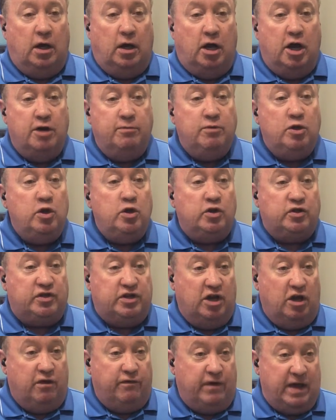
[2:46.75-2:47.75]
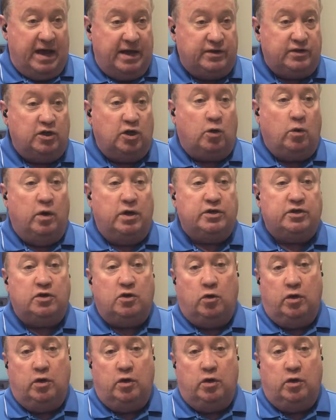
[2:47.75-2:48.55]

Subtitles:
unmute yourself, ask the question,